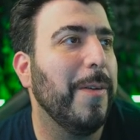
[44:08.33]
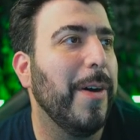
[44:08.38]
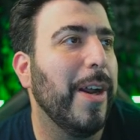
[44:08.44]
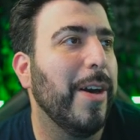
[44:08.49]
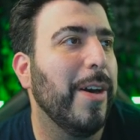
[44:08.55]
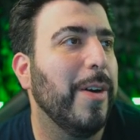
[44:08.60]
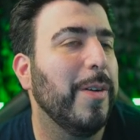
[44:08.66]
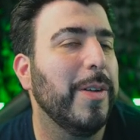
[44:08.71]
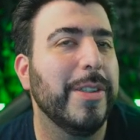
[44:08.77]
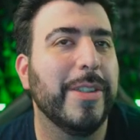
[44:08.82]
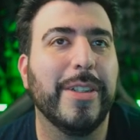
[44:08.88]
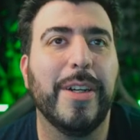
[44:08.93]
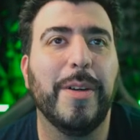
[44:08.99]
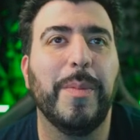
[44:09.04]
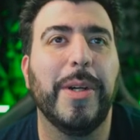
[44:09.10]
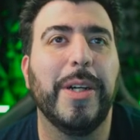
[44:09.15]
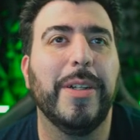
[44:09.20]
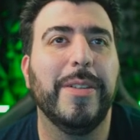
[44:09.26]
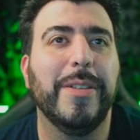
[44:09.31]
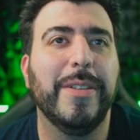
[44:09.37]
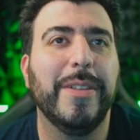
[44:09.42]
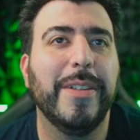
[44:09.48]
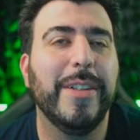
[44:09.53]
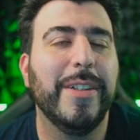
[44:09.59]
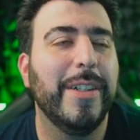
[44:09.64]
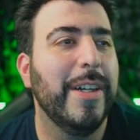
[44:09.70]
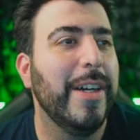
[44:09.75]
I don't know what he's talking about.
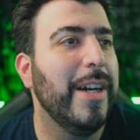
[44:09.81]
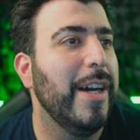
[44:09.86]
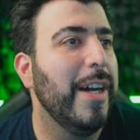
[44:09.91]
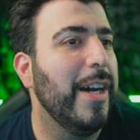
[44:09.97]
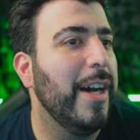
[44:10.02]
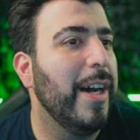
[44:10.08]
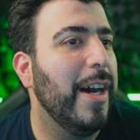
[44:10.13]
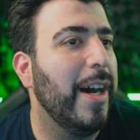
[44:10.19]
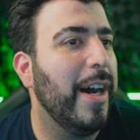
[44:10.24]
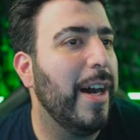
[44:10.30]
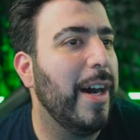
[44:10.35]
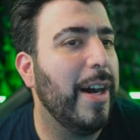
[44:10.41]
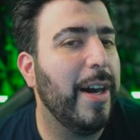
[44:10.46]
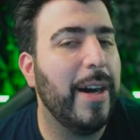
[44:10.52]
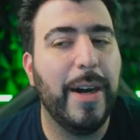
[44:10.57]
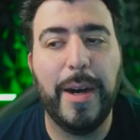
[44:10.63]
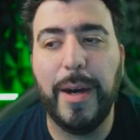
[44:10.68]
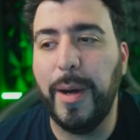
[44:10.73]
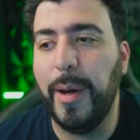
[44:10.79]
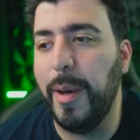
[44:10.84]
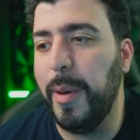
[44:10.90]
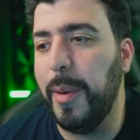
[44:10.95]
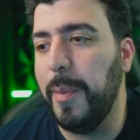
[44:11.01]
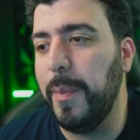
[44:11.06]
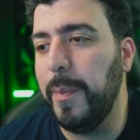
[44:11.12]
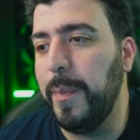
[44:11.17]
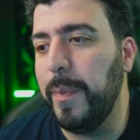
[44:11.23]

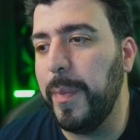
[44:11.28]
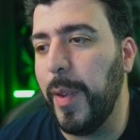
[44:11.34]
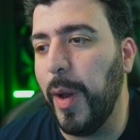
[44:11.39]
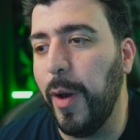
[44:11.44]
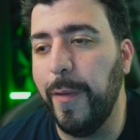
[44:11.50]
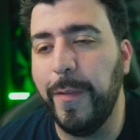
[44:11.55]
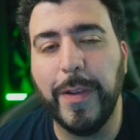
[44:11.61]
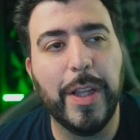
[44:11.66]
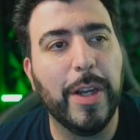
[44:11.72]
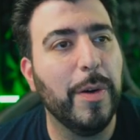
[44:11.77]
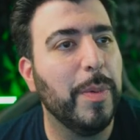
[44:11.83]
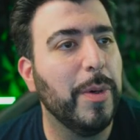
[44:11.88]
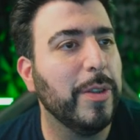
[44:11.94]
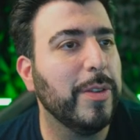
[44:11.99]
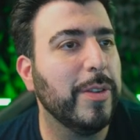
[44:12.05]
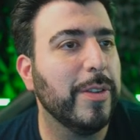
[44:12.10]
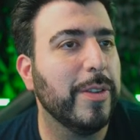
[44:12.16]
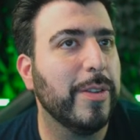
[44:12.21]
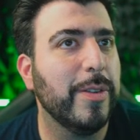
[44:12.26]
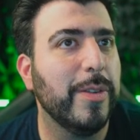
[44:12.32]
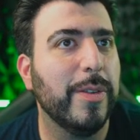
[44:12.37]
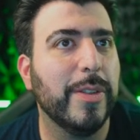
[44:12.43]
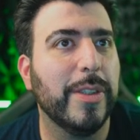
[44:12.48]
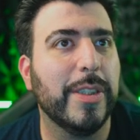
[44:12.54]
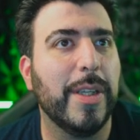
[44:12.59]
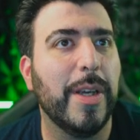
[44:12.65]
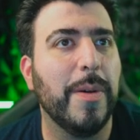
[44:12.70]
Um, hopefully they're approaching soon
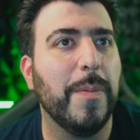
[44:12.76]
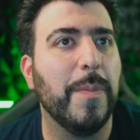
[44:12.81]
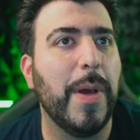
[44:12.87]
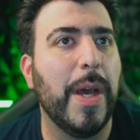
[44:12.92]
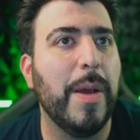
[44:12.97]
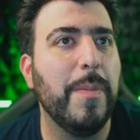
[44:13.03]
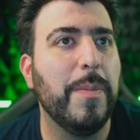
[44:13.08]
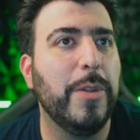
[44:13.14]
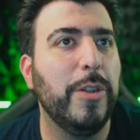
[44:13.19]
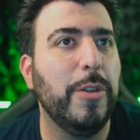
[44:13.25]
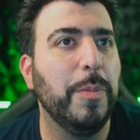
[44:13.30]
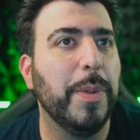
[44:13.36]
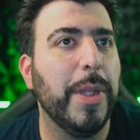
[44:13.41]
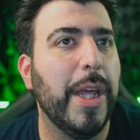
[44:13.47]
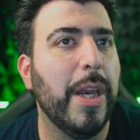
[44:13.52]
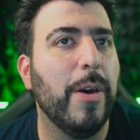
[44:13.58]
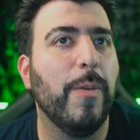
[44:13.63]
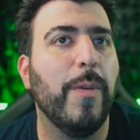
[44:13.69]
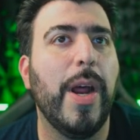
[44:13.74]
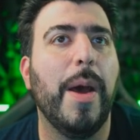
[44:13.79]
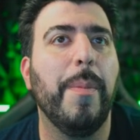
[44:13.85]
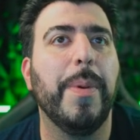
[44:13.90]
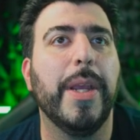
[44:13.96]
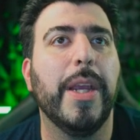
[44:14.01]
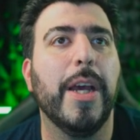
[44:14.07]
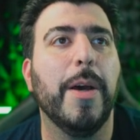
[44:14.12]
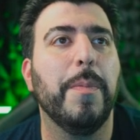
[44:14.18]
because I, I do plan on
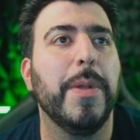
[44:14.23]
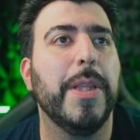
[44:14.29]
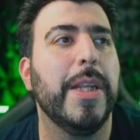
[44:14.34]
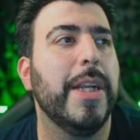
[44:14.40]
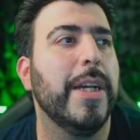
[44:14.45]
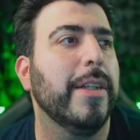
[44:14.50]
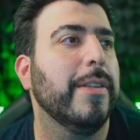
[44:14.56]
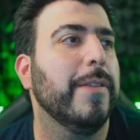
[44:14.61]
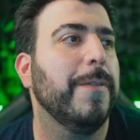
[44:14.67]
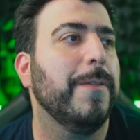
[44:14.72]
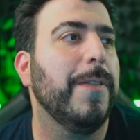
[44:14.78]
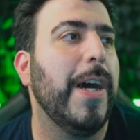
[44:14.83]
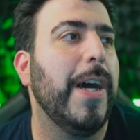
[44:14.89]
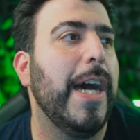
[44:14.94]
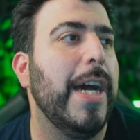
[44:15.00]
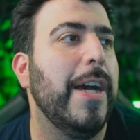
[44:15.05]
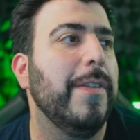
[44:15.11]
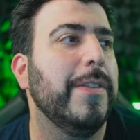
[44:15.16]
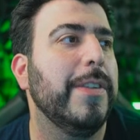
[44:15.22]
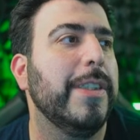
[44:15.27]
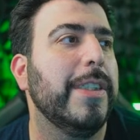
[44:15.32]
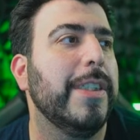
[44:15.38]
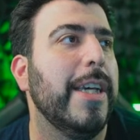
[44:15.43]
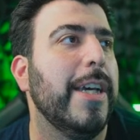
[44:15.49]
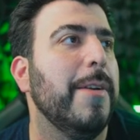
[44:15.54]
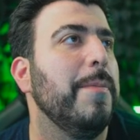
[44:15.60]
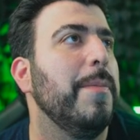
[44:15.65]
wrapping up in the next five to
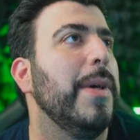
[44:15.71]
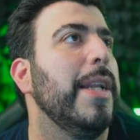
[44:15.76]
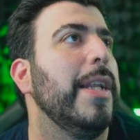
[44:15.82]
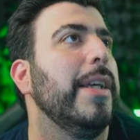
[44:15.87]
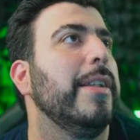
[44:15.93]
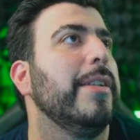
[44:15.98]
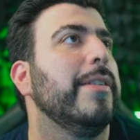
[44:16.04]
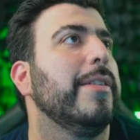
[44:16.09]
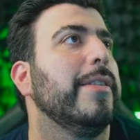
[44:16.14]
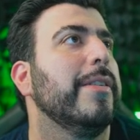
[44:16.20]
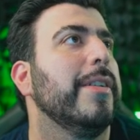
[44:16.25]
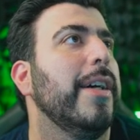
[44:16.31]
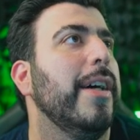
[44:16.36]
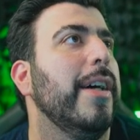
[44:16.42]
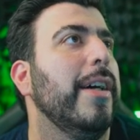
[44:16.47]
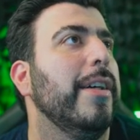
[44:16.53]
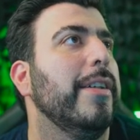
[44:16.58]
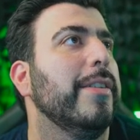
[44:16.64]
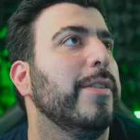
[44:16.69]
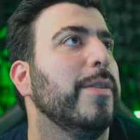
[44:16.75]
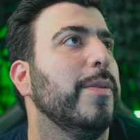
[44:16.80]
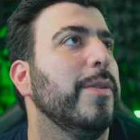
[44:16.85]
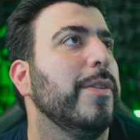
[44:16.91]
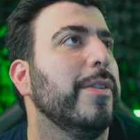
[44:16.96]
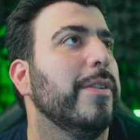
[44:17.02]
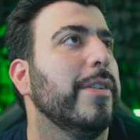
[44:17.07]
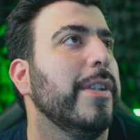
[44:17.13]
ten minutes. Uh, so
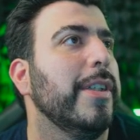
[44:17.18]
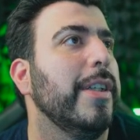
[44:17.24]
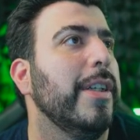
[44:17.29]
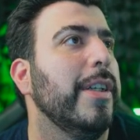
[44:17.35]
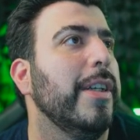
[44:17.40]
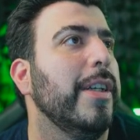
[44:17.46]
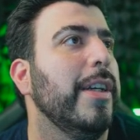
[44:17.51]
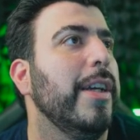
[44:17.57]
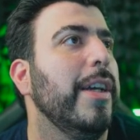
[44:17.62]
we'll see.